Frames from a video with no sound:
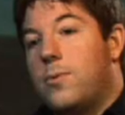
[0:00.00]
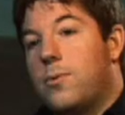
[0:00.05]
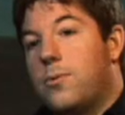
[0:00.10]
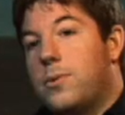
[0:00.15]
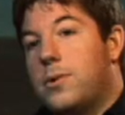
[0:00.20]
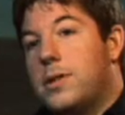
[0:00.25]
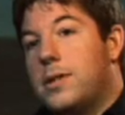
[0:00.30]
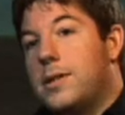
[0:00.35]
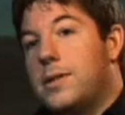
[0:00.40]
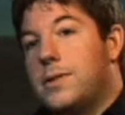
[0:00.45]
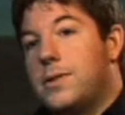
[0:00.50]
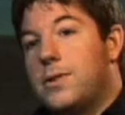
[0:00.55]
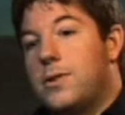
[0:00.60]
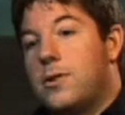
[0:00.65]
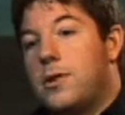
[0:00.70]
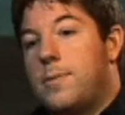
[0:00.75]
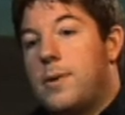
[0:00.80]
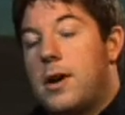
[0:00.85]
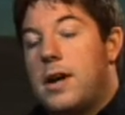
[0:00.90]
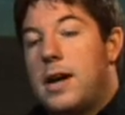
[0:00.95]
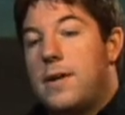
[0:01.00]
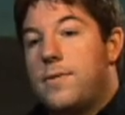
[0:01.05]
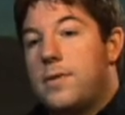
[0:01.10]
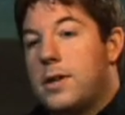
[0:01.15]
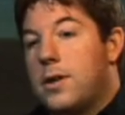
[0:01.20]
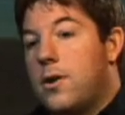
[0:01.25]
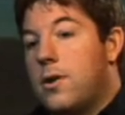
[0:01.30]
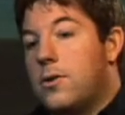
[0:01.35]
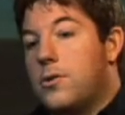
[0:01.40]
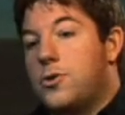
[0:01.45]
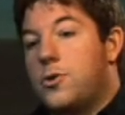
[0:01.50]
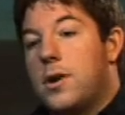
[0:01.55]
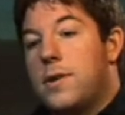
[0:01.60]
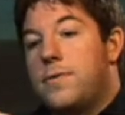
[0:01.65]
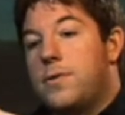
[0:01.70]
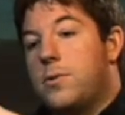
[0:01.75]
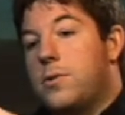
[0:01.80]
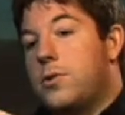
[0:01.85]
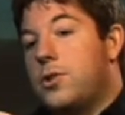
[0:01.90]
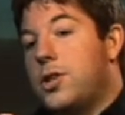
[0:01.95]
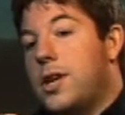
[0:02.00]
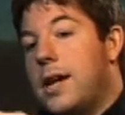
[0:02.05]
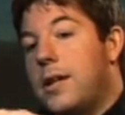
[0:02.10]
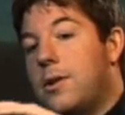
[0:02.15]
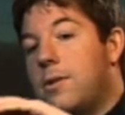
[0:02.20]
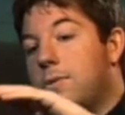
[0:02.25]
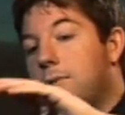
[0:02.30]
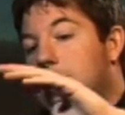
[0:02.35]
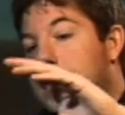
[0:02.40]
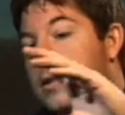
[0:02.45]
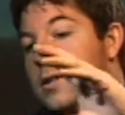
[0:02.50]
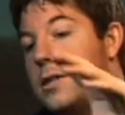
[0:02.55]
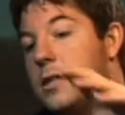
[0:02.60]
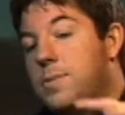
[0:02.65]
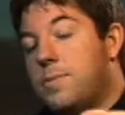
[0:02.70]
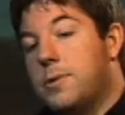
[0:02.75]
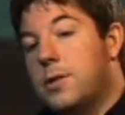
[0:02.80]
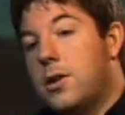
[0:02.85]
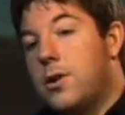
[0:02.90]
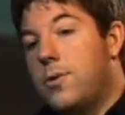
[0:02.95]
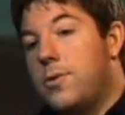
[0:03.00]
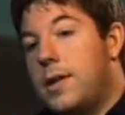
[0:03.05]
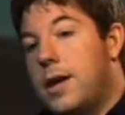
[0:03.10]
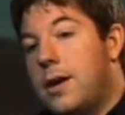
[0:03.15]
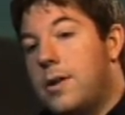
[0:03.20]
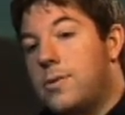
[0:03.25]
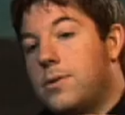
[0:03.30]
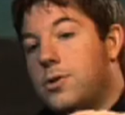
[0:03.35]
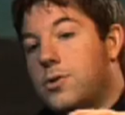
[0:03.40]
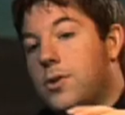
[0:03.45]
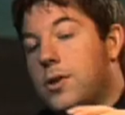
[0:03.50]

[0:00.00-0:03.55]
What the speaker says: we were really concerned about having the cars drive through the shadows into these blown out